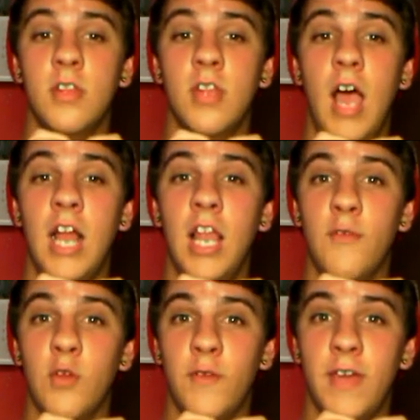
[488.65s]
I love
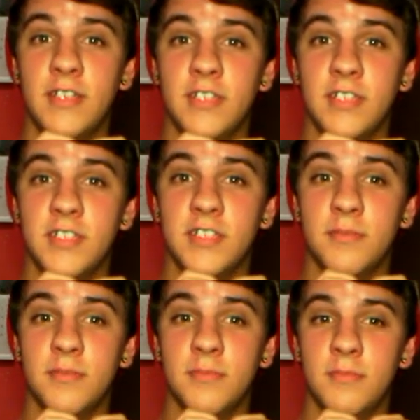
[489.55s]
your faces.
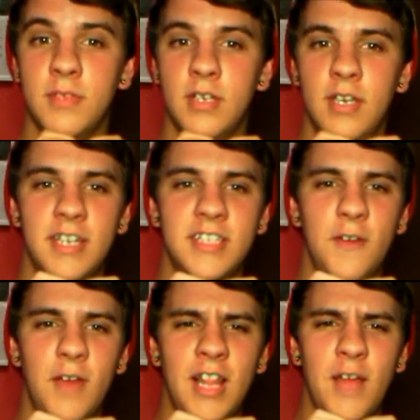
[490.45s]
Is it
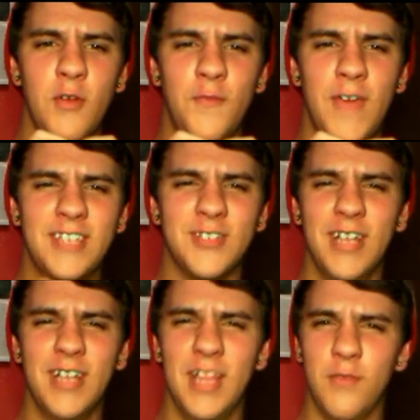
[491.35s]
I love your face or I
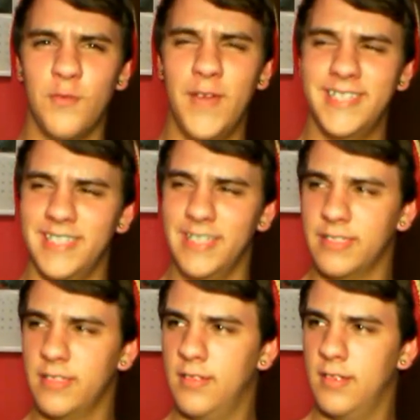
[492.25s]
love your faces?
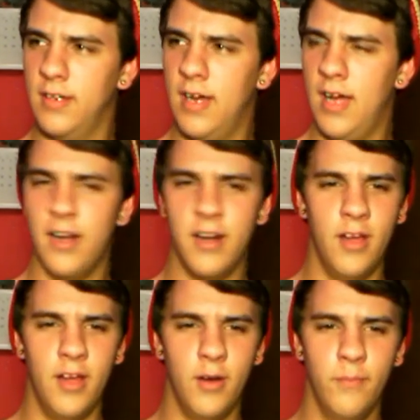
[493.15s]
I don't know.